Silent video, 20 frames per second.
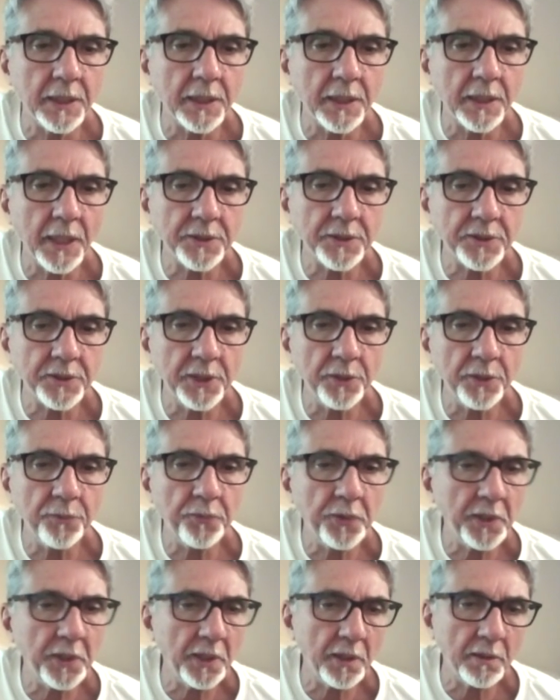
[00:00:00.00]
let's see if
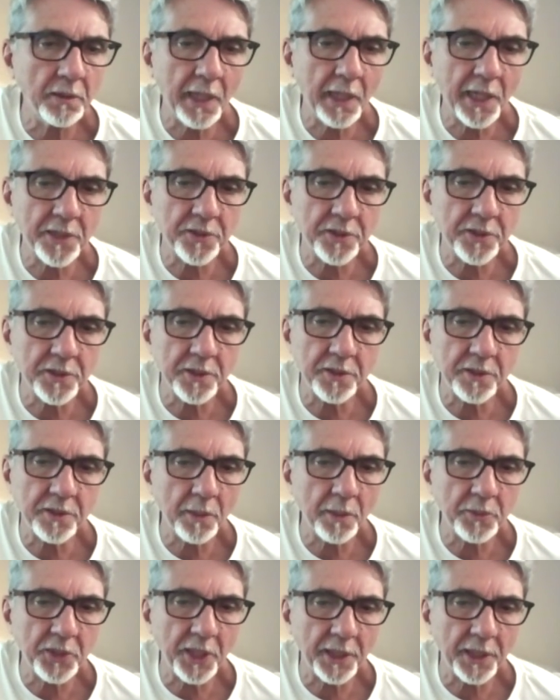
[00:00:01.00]
he touches the
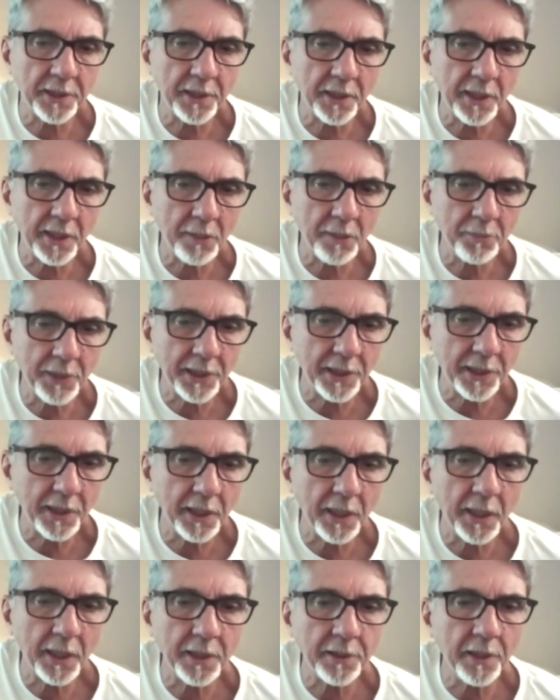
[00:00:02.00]
subject again, but
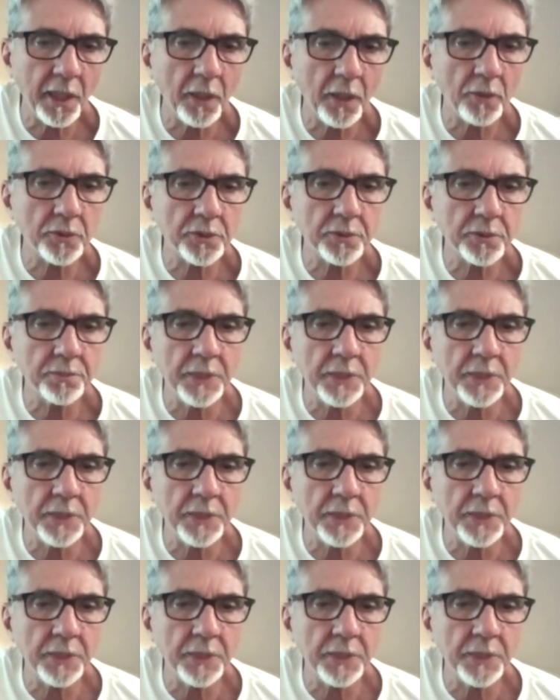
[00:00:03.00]
I doubt.